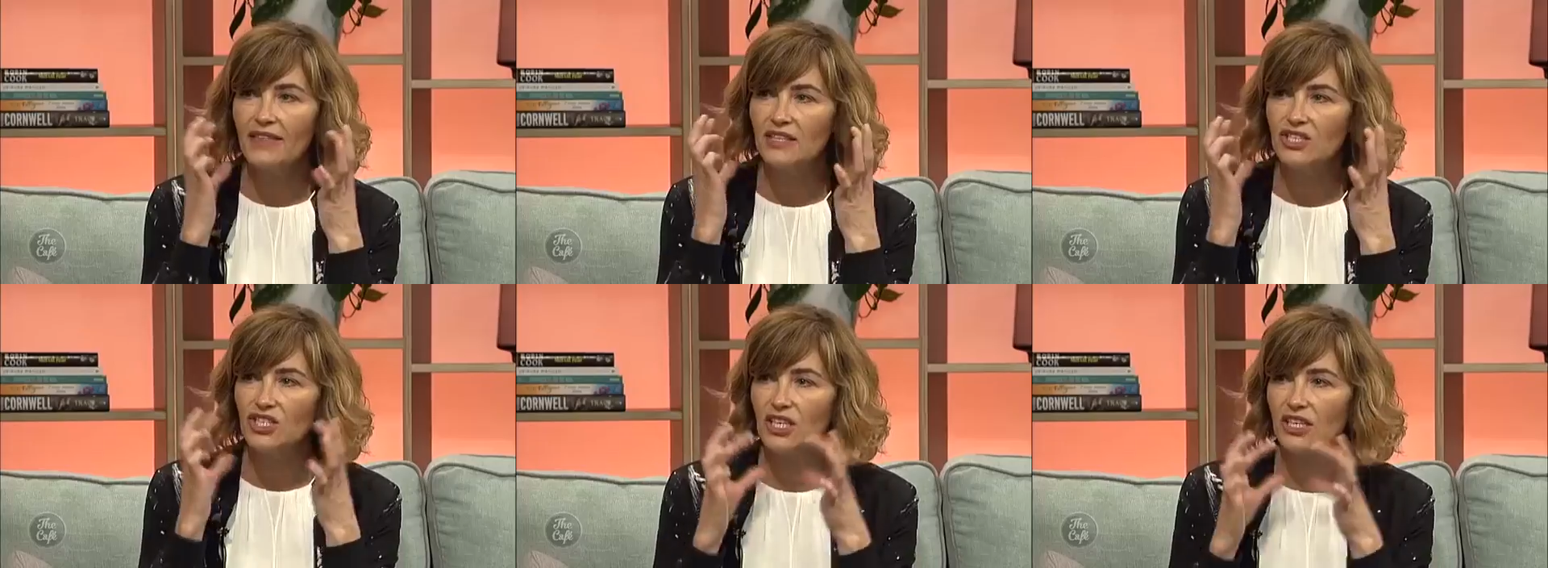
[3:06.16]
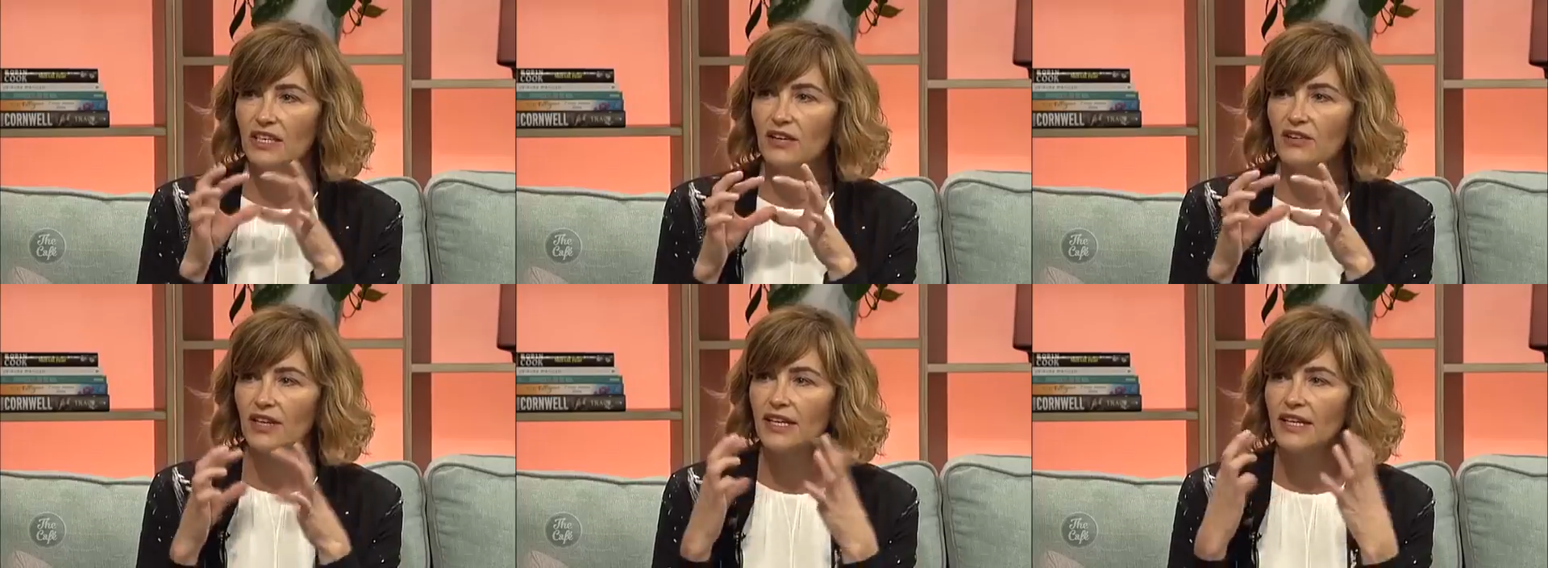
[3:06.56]
around the chin
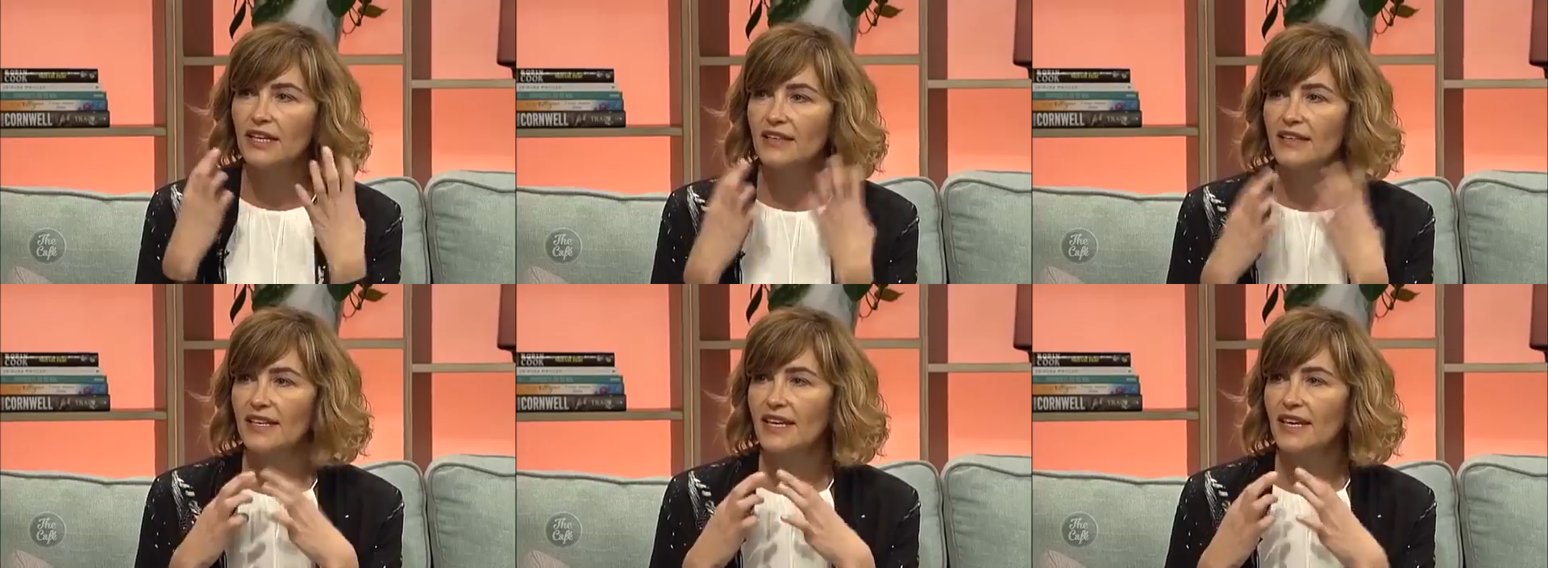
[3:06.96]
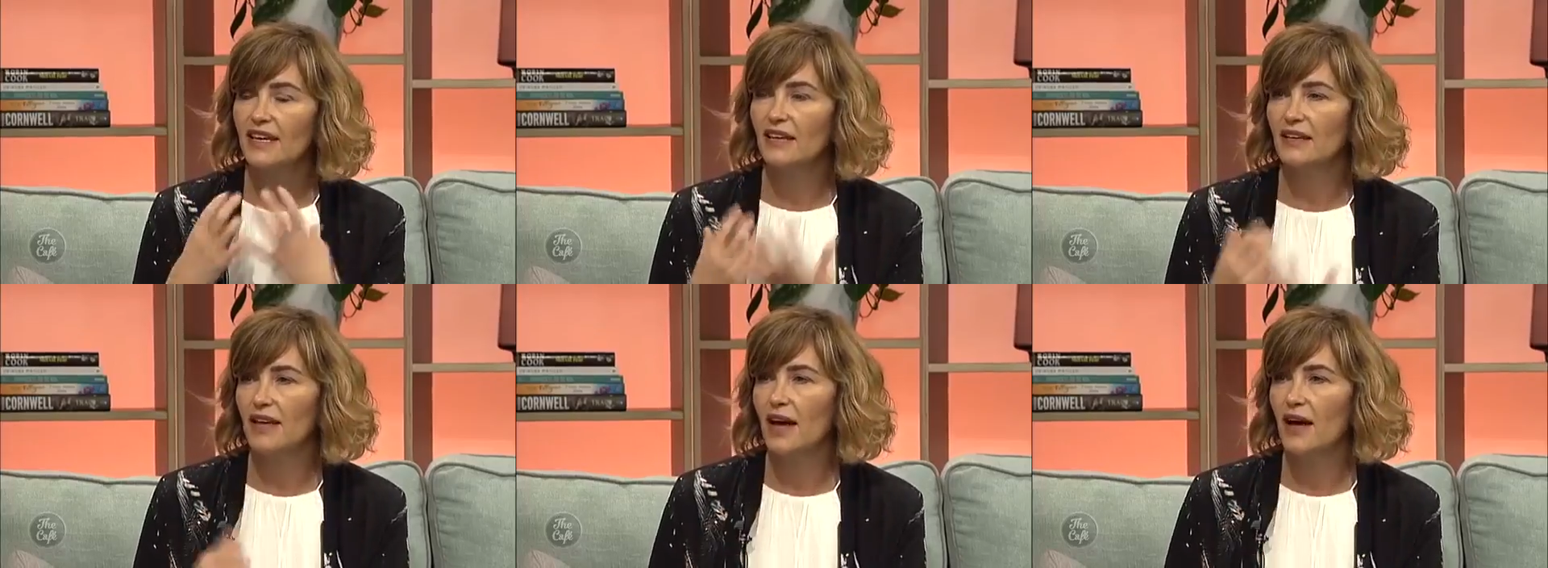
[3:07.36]
area,
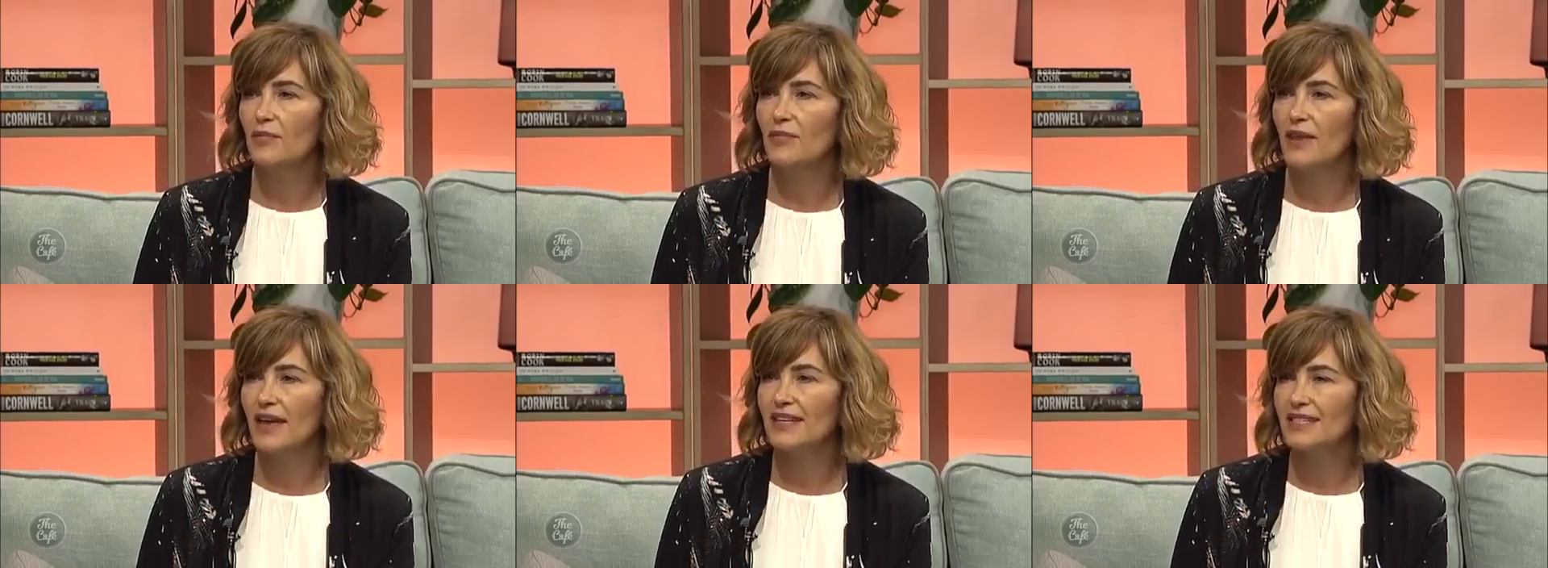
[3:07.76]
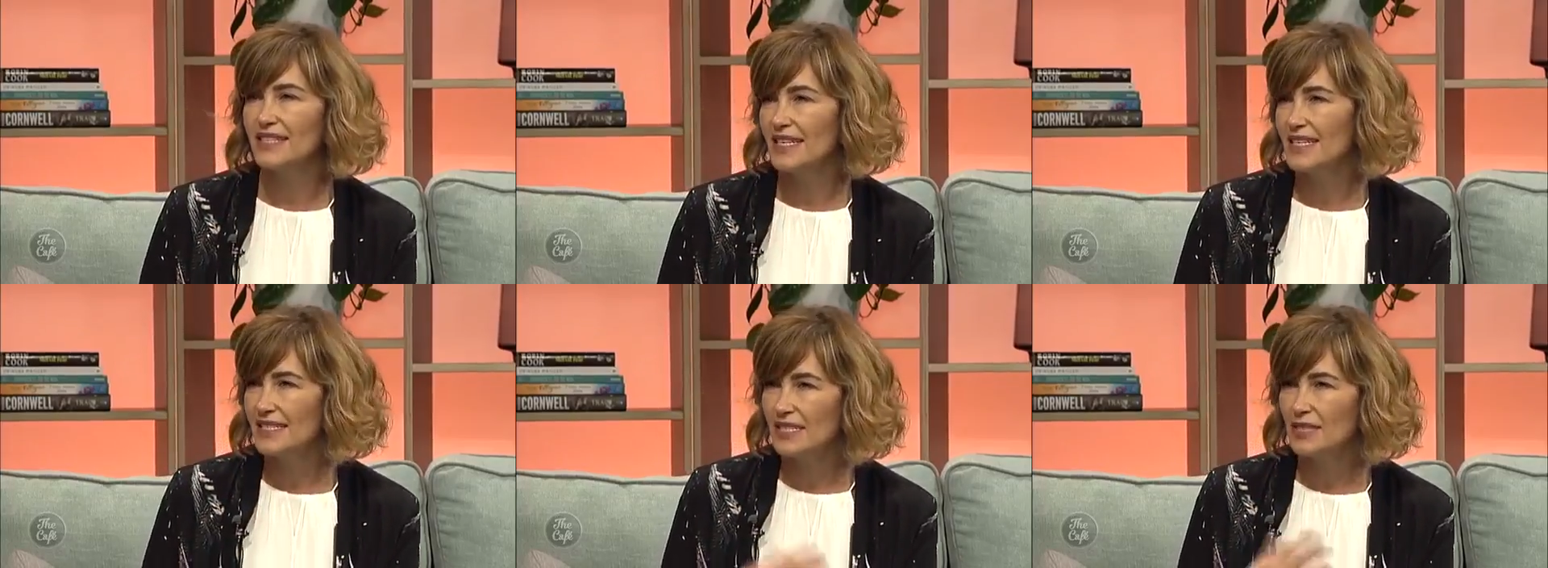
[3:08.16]
neck, and it
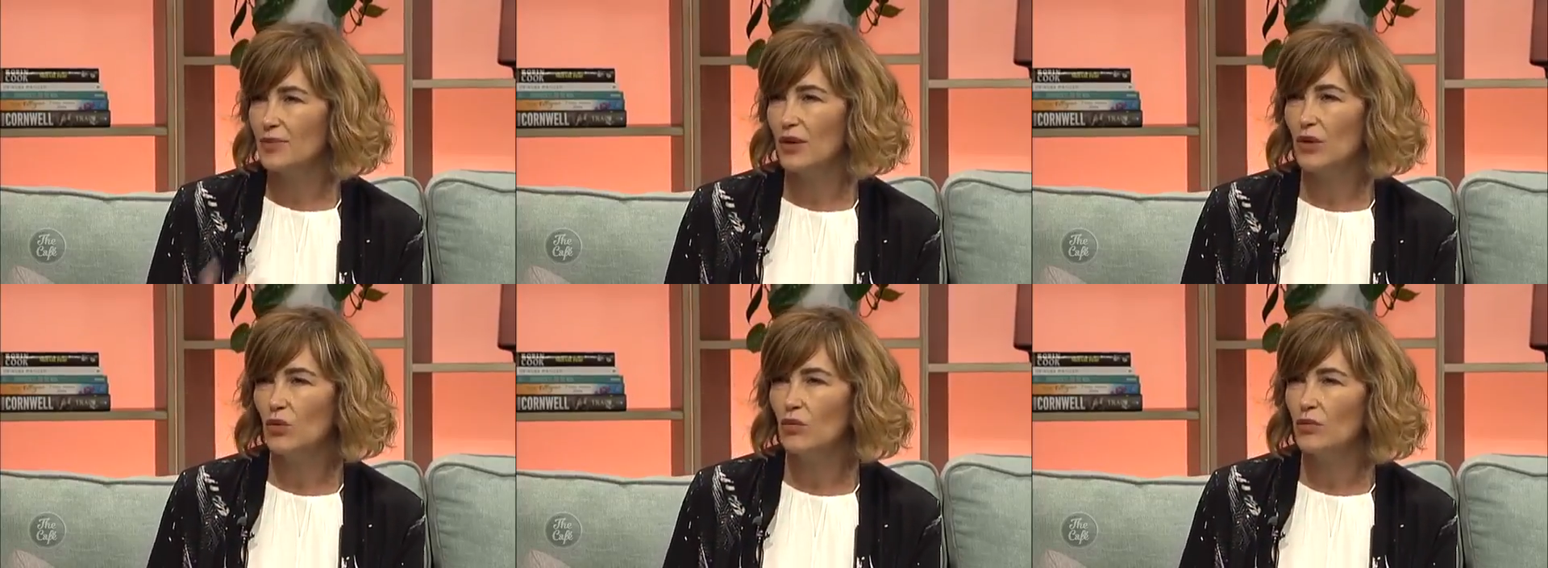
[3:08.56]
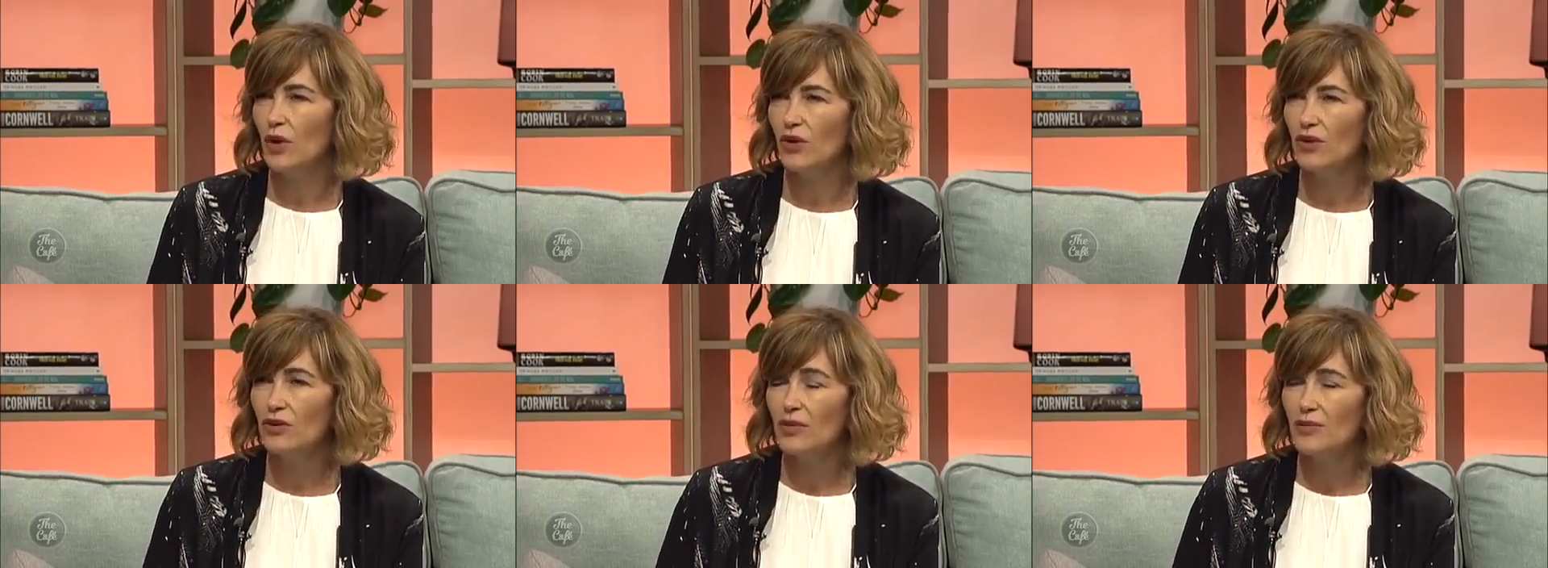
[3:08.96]
tends to be
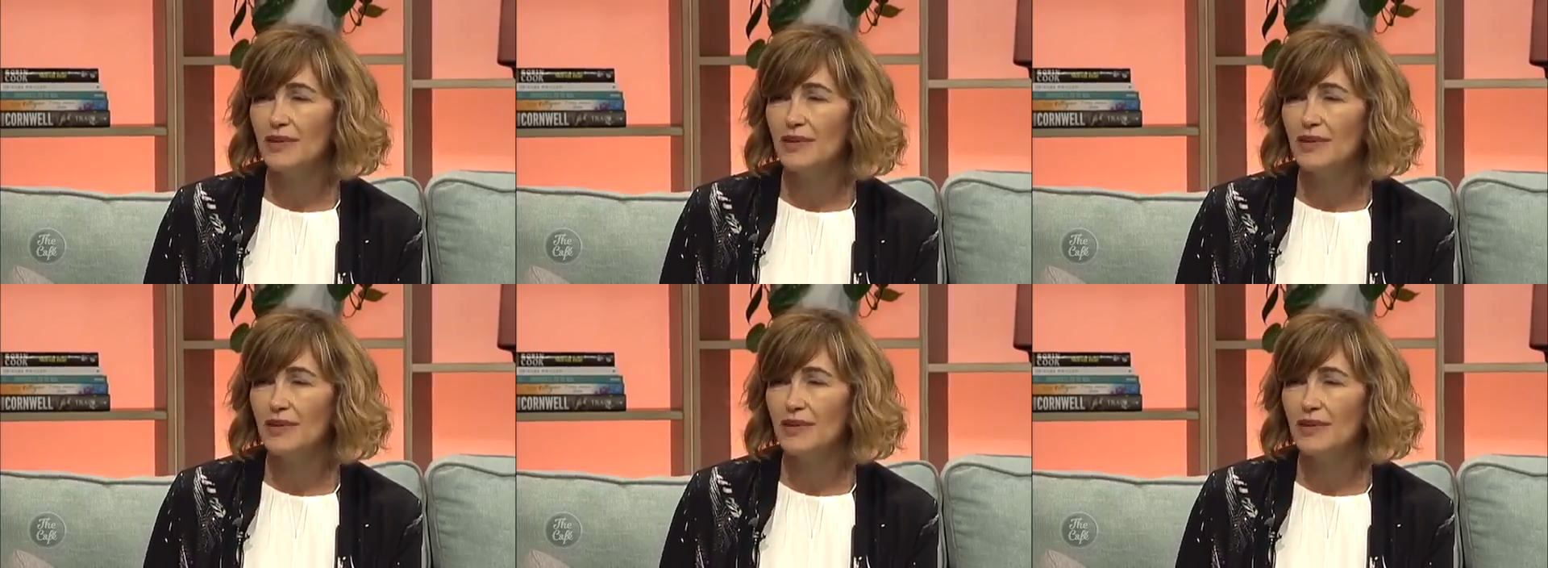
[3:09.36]
hormonal.